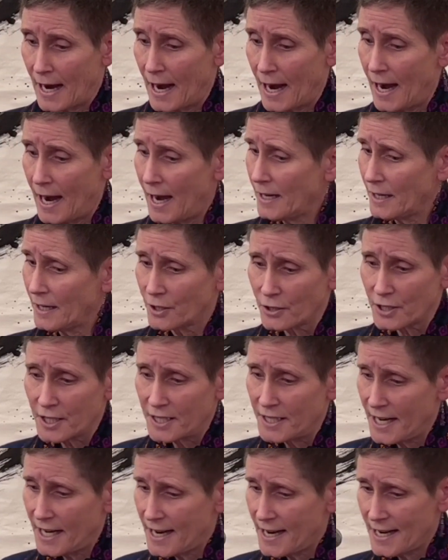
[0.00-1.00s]
I
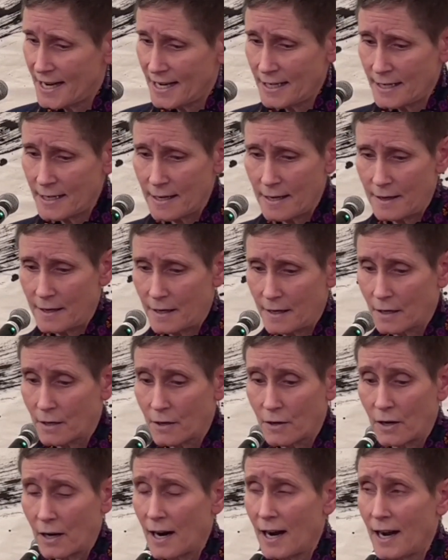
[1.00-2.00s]
understand their
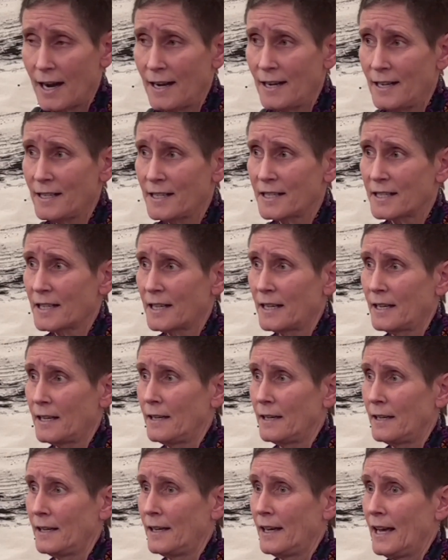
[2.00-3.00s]
cries,
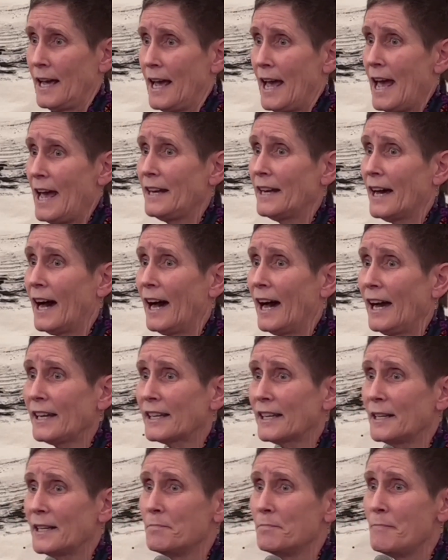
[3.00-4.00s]
and I
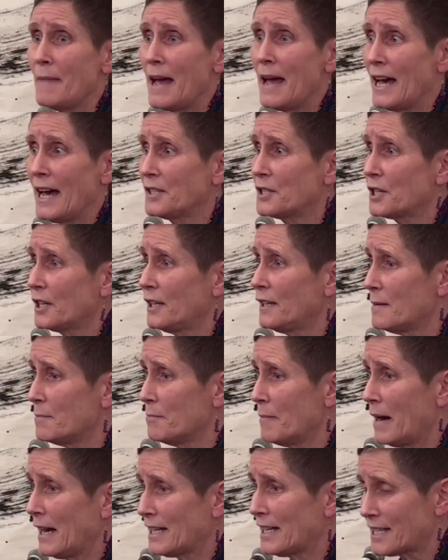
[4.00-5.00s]
can imagine
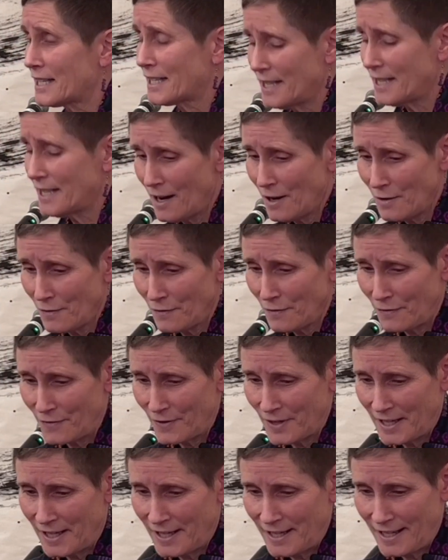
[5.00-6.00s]

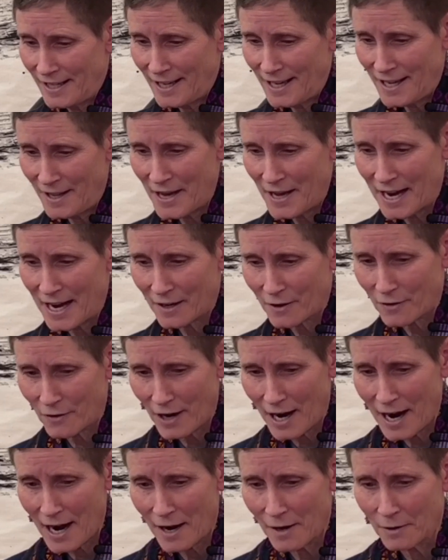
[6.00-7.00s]
myself in that
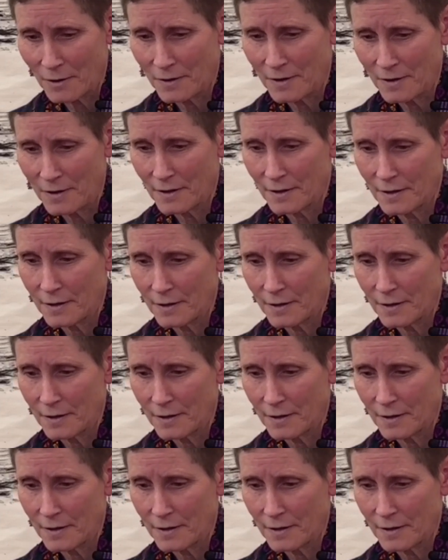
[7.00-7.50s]
crowd.